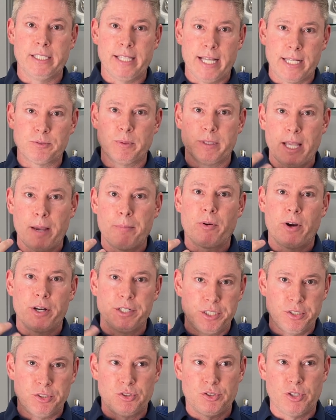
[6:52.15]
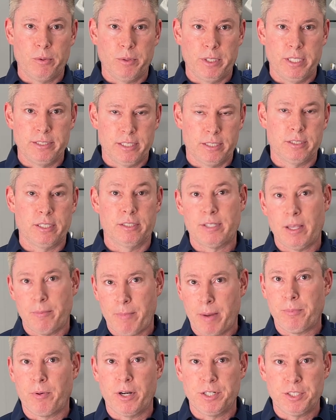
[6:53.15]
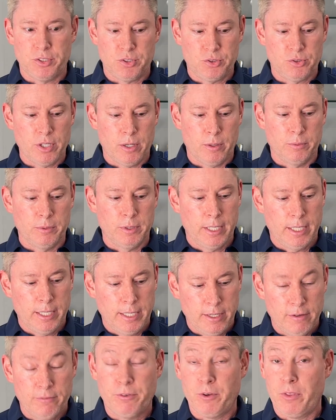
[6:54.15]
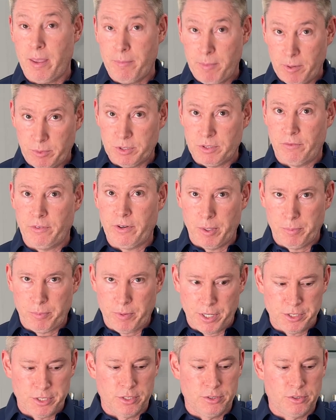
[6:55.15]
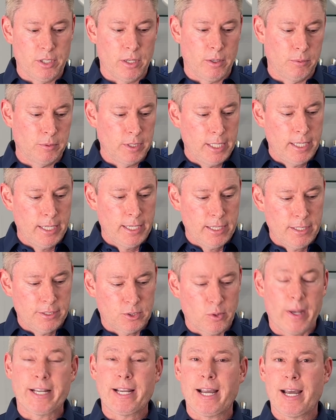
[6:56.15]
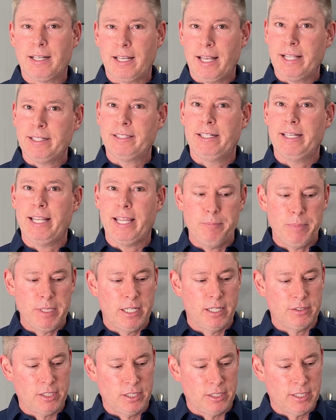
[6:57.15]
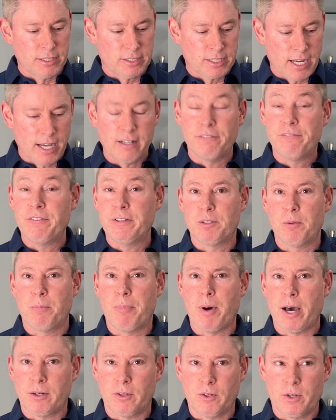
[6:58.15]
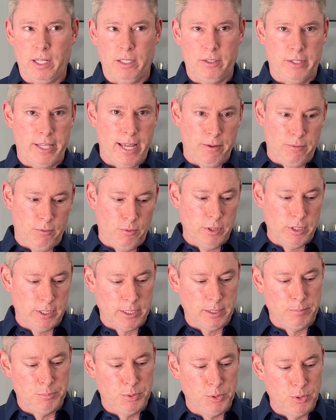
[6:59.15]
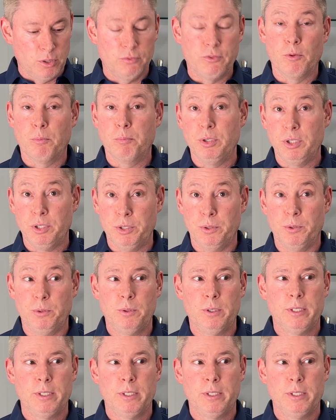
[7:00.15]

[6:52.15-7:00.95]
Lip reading: That's what that precious stone is. It's a semi-precious stone. For them, it was a very precious stone. So I kind of like the name because it does kind of fit the bottle color, that really beautiful blue.